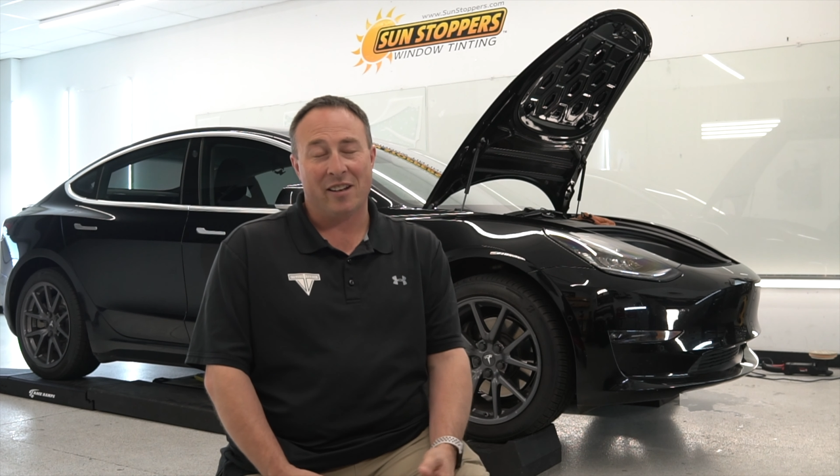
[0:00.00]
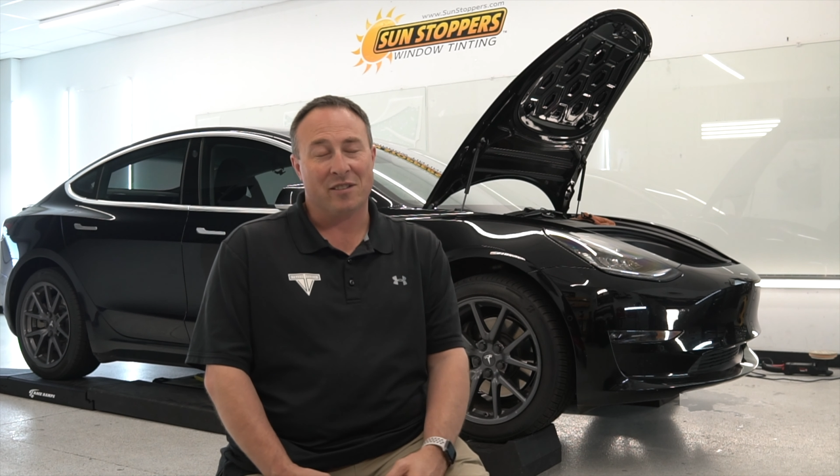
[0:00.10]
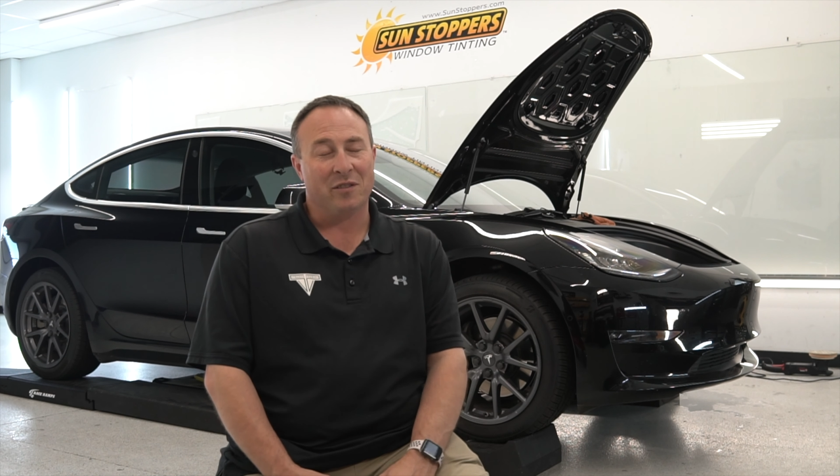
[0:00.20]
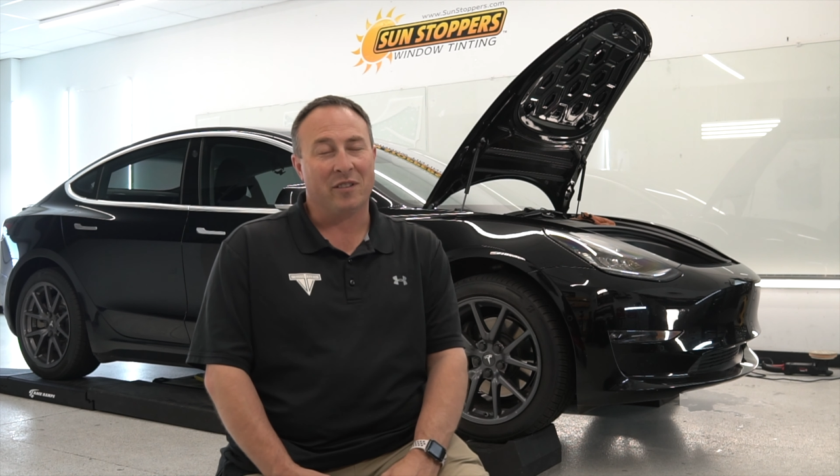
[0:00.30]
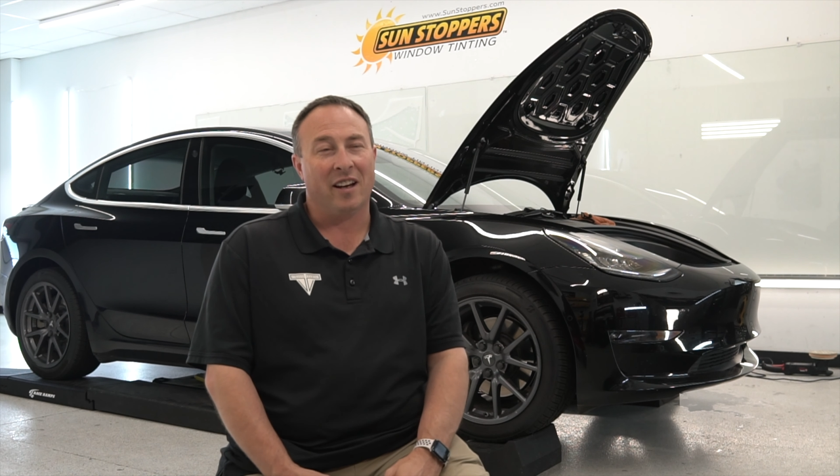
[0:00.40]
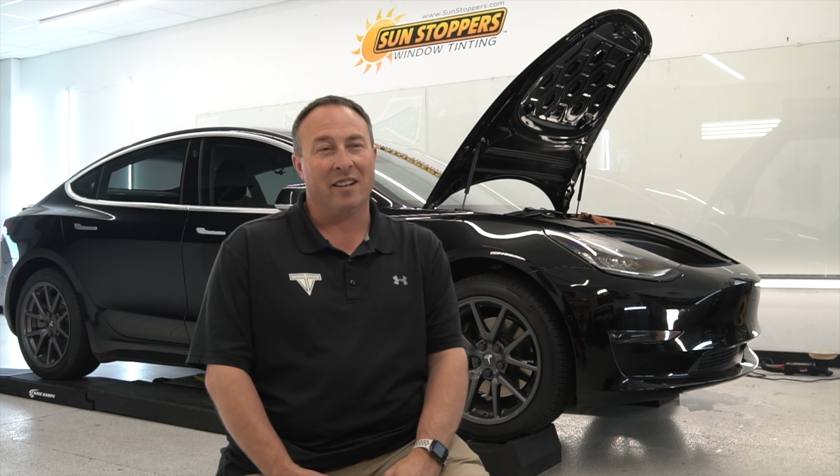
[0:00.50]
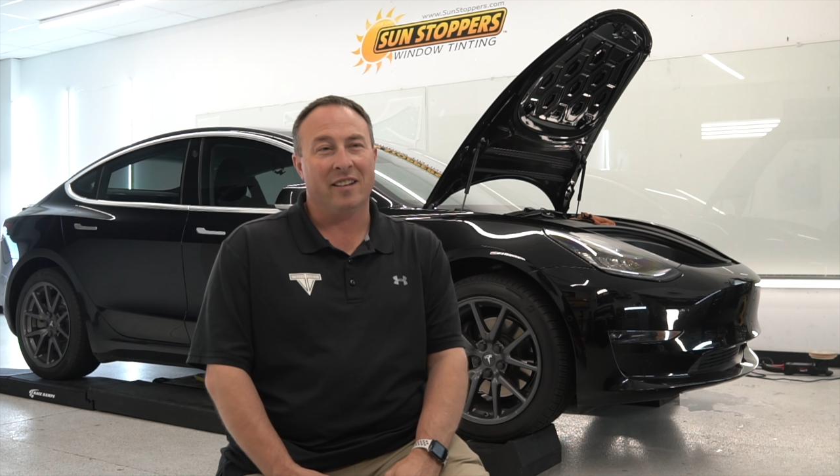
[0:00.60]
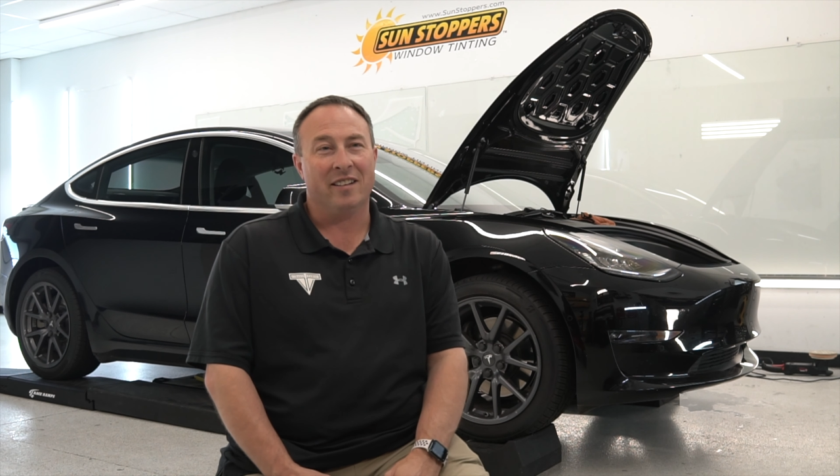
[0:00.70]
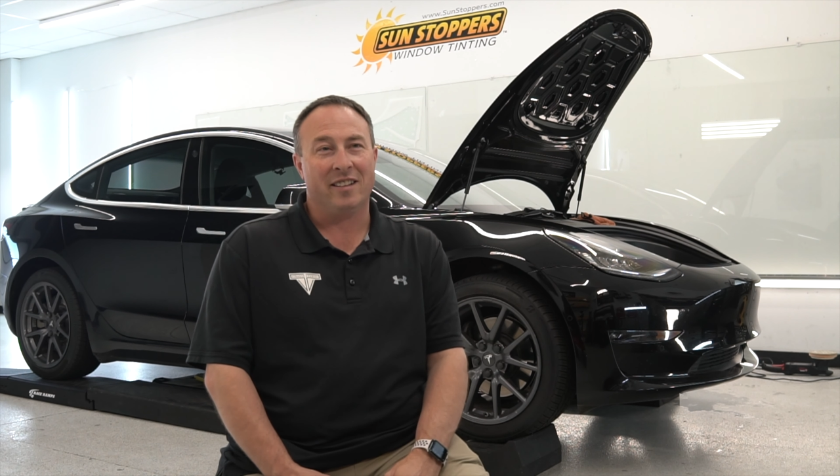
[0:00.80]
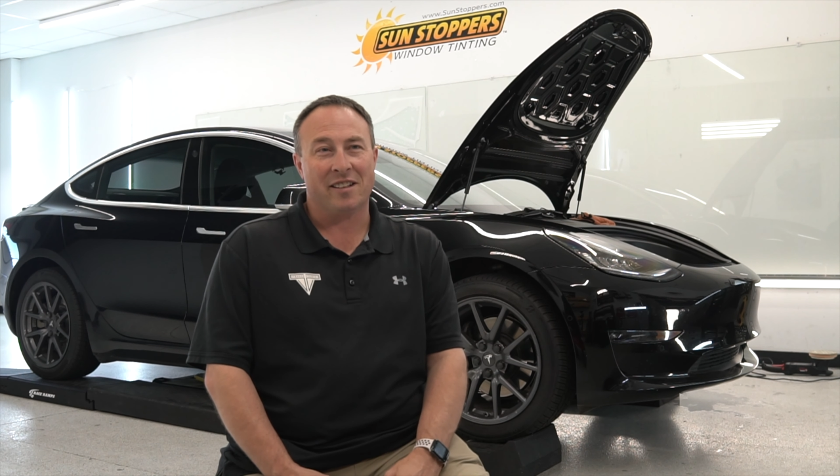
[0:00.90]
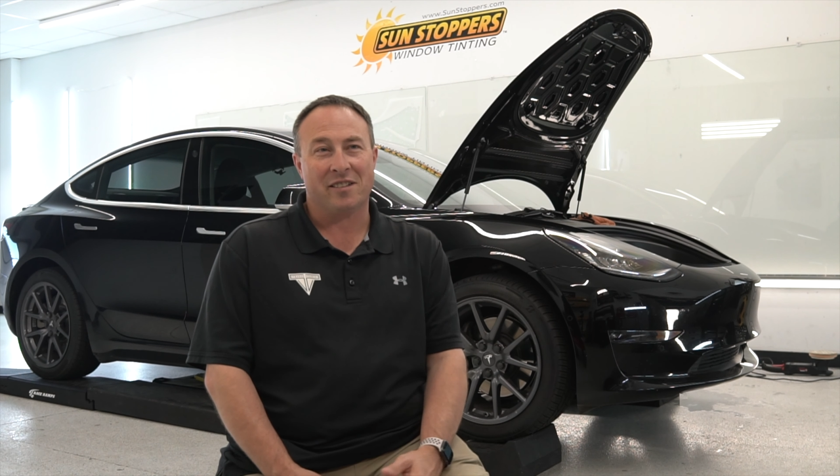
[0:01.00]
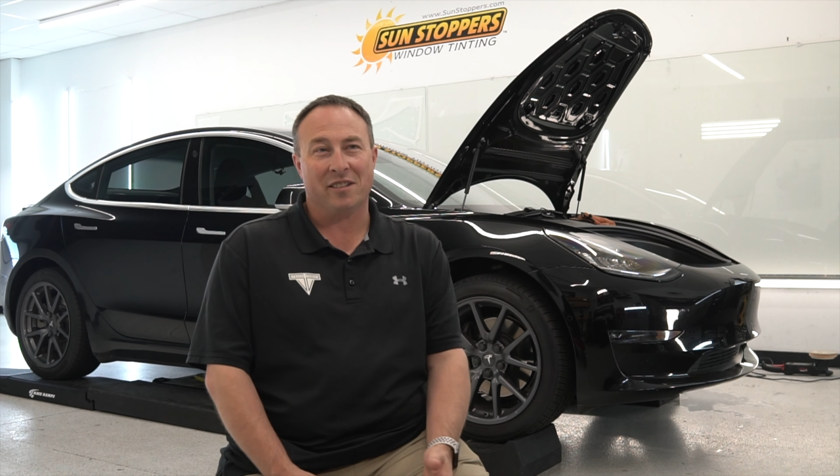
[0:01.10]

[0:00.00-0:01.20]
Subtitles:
who've gotten Teslas